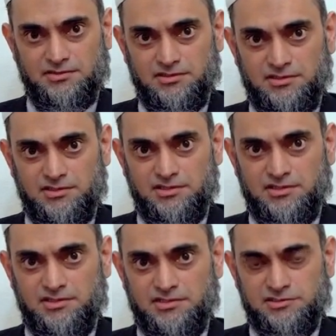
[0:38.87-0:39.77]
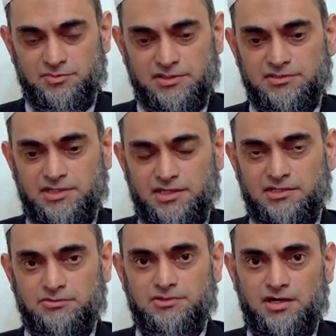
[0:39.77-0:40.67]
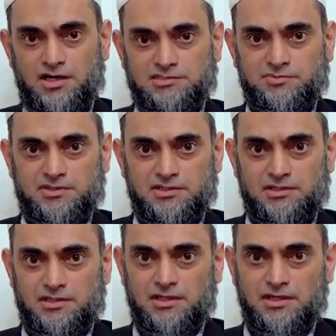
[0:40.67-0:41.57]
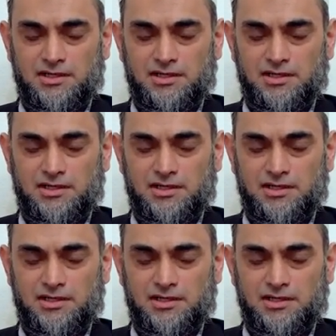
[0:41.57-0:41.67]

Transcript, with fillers: he is being taken to the hospital